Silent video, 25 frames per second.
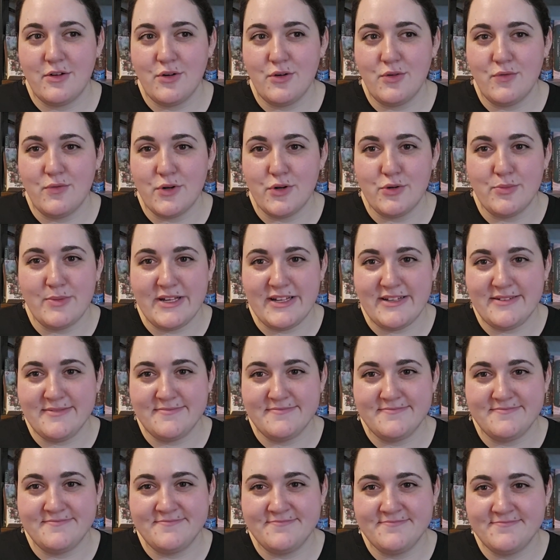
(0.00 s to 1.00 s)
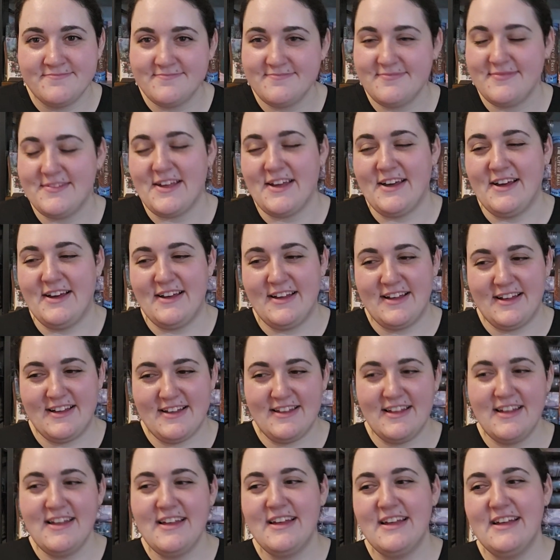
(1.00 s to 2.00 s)
roomy.
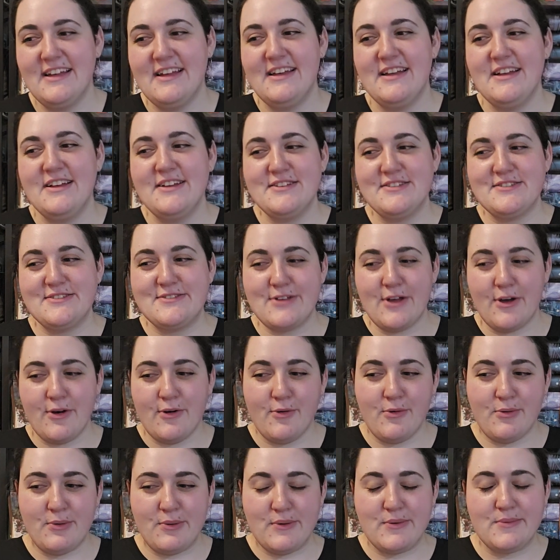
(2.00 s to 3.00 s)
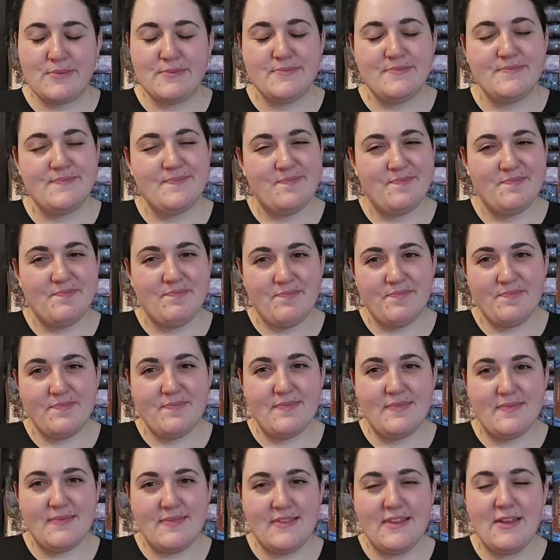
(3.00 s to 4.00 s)
Uh, so
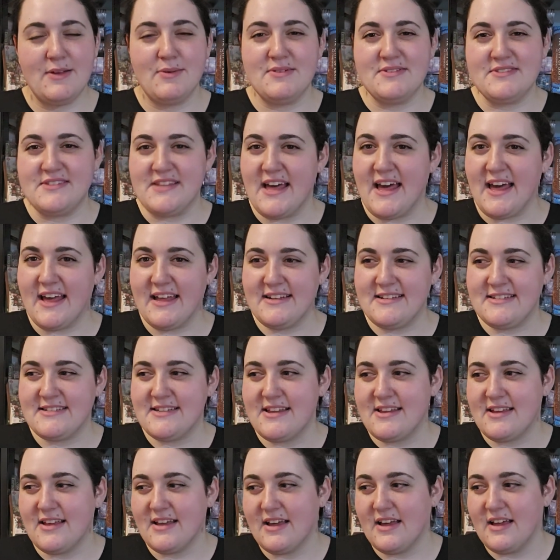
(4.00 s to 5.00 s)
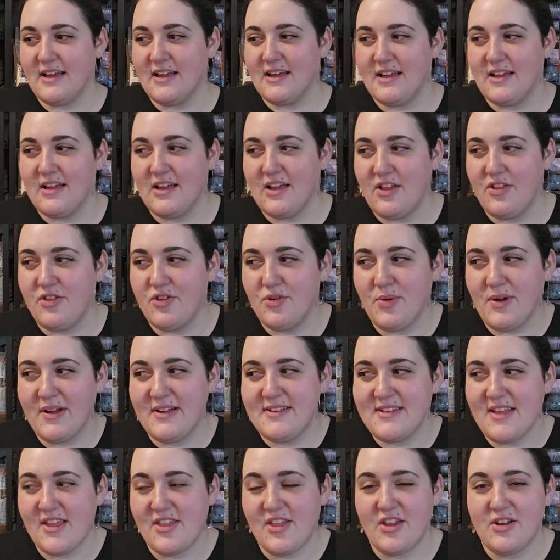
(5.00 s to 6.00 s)
there was that. Uh,
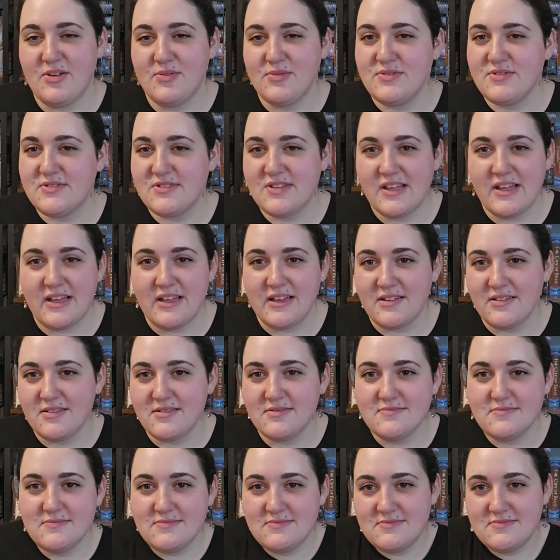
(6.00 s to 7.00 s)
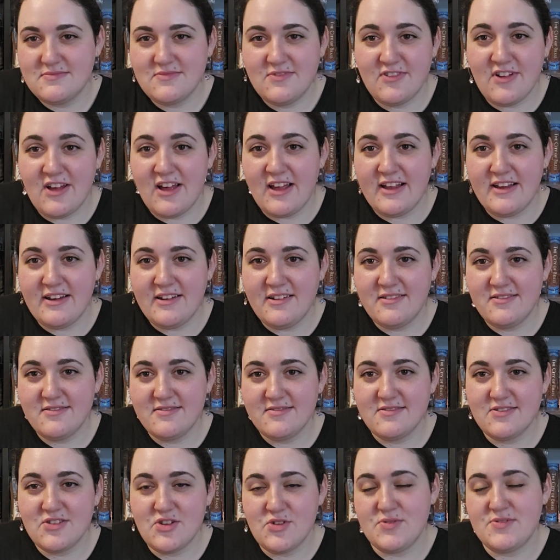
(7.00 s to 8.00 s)
otherwise, I thought it was like fine.
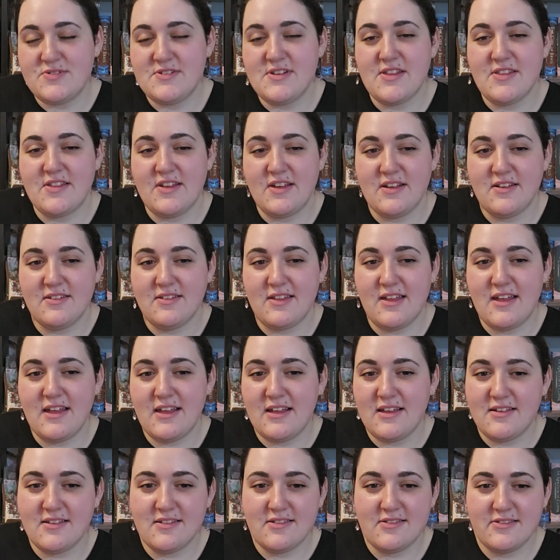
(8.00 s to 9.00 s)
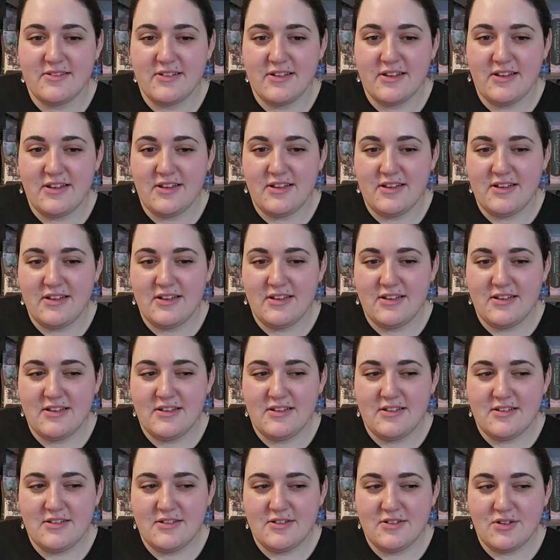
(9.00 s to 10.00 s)
There was nothing like
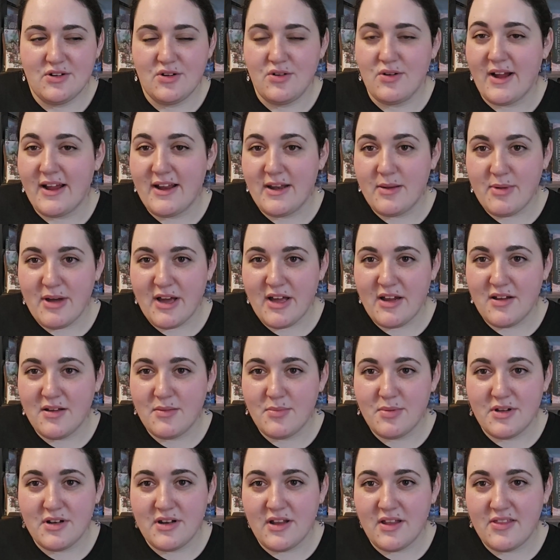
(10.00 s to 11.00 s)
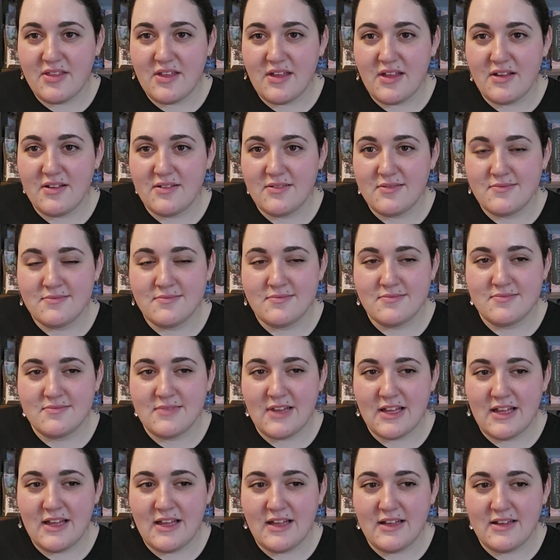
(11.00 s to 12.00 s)
great about it, but nothing
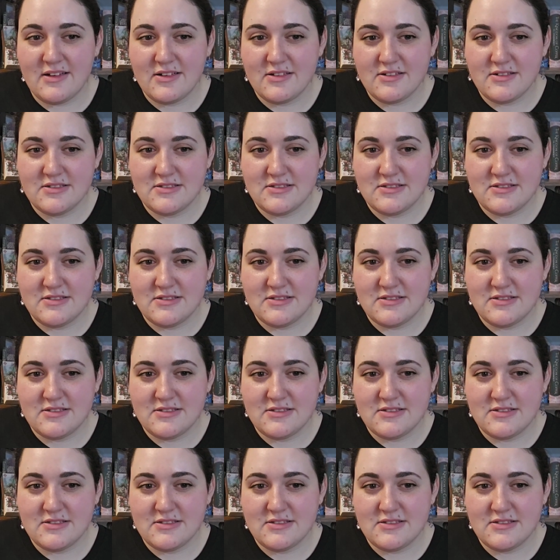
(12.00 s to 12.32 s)
like